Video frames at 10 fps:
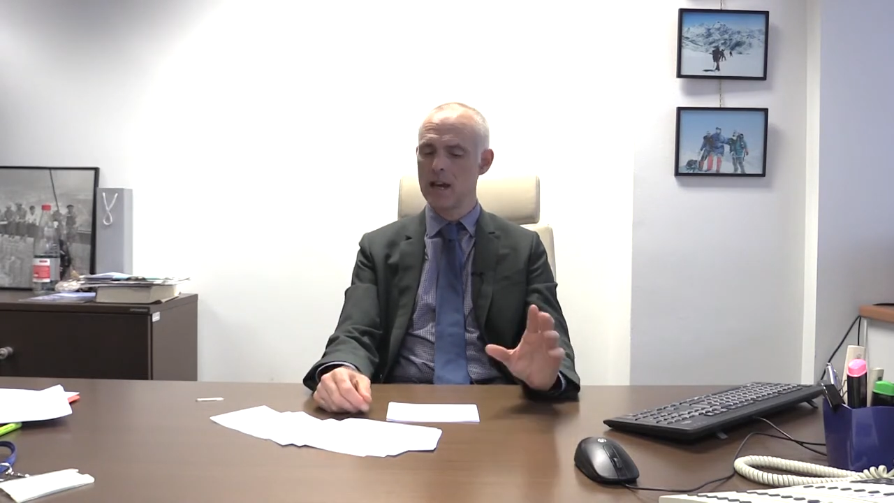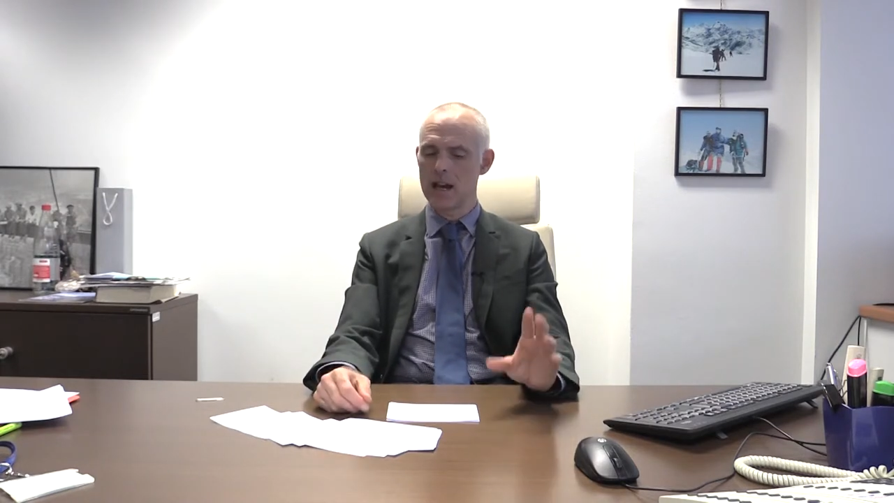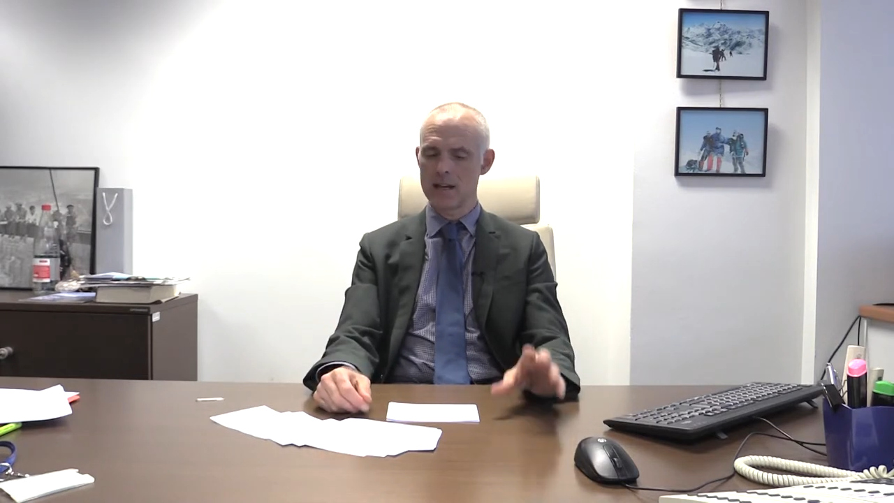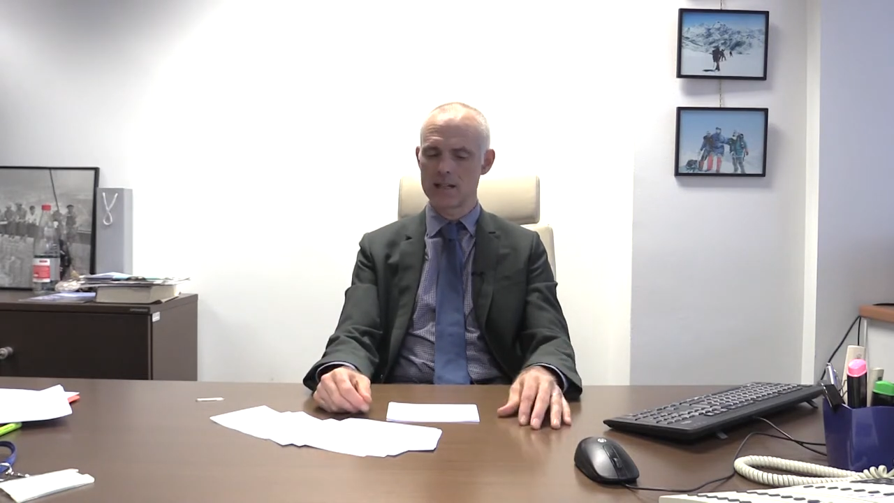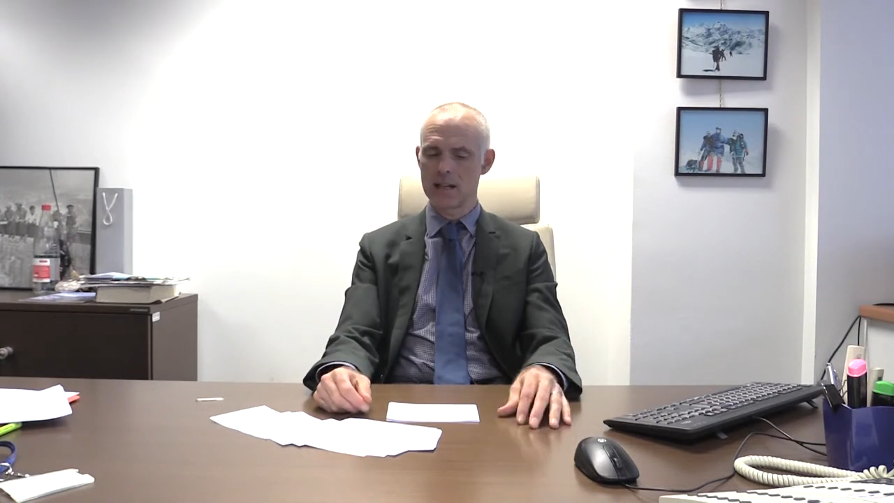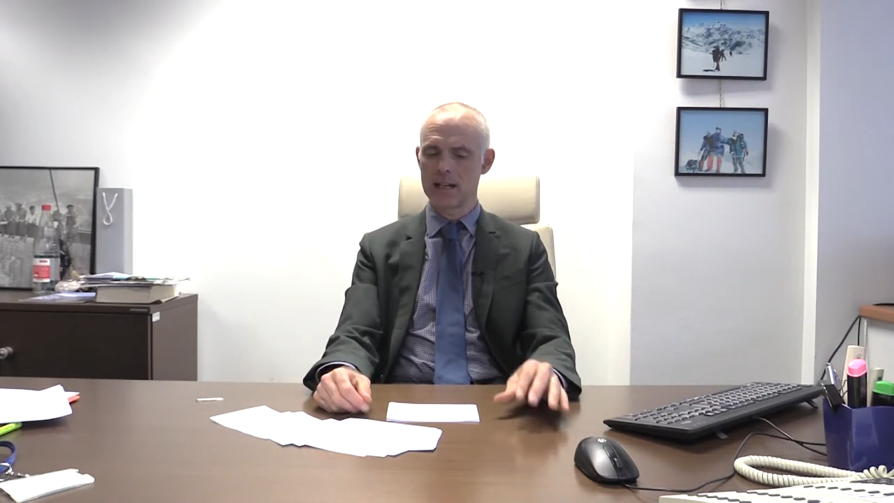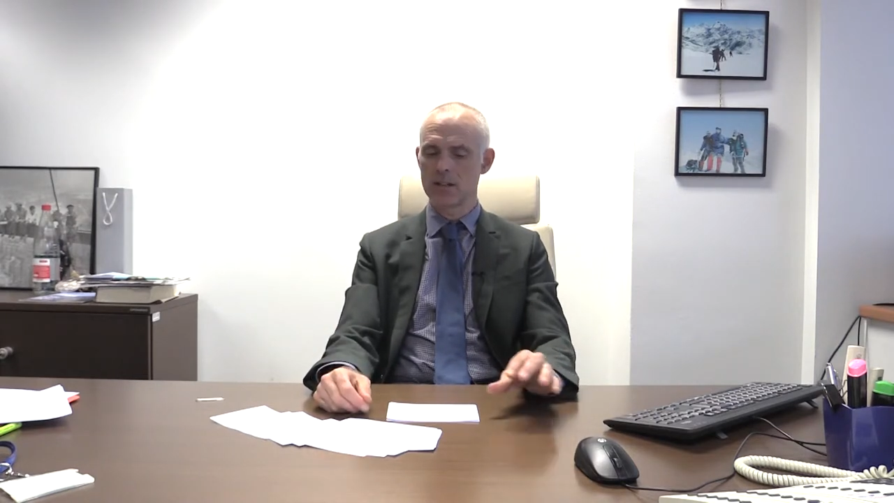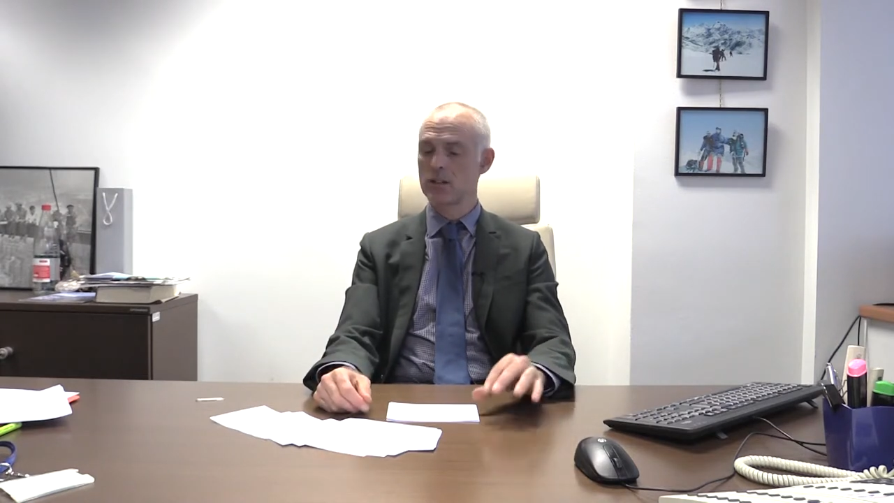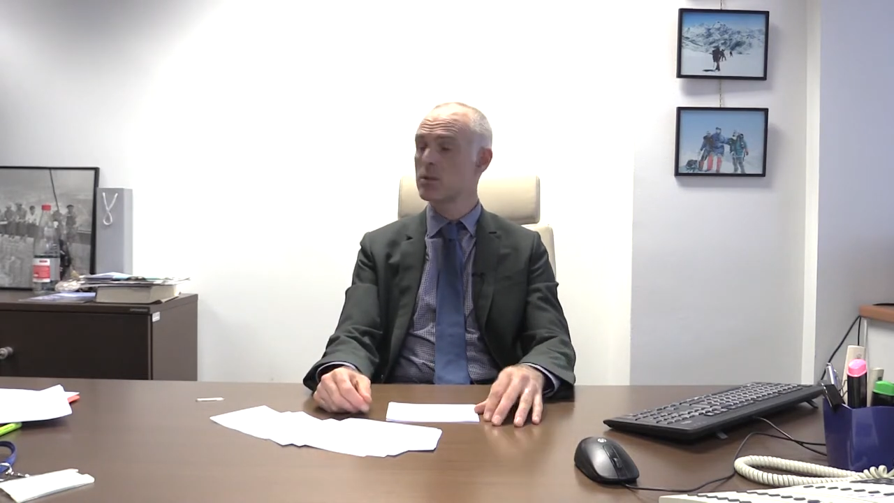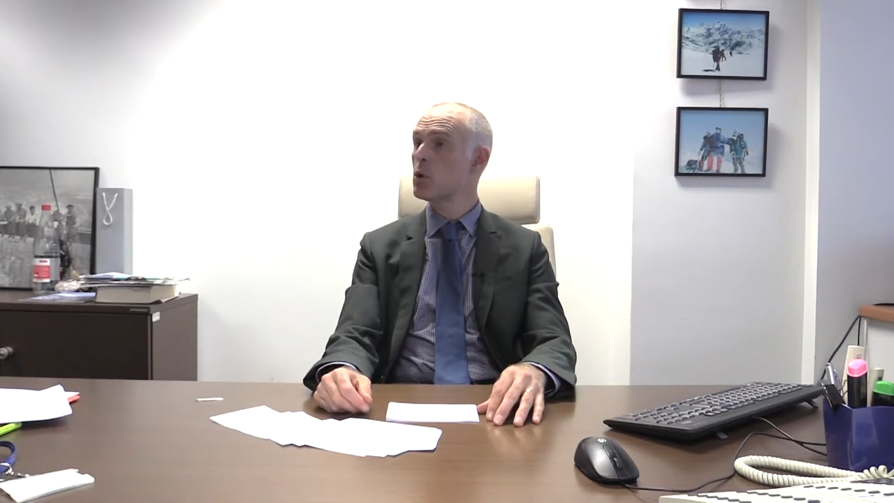and is
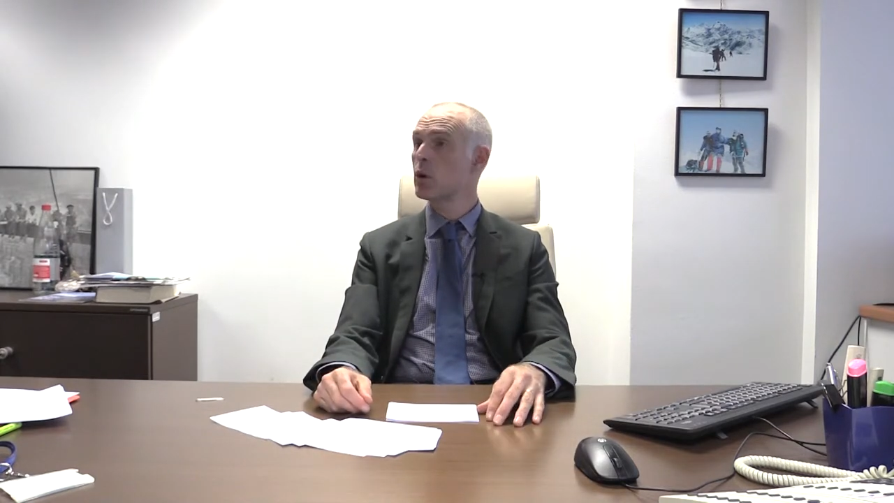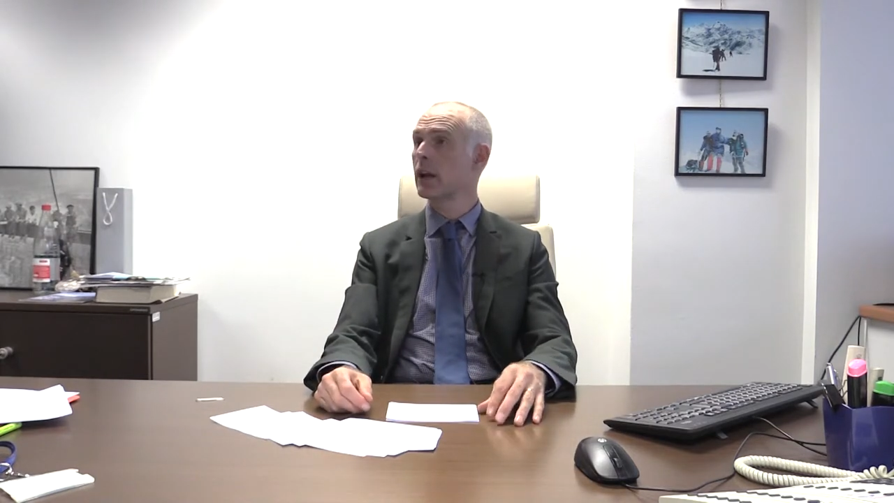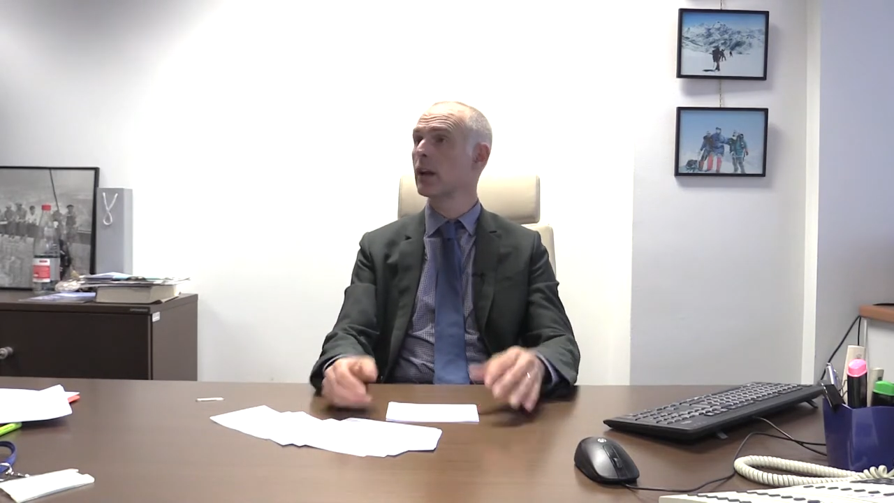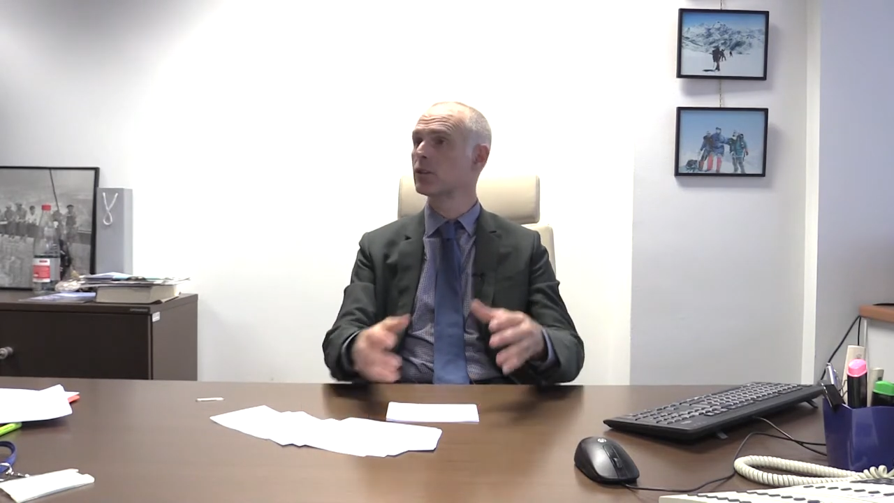linked to the booking,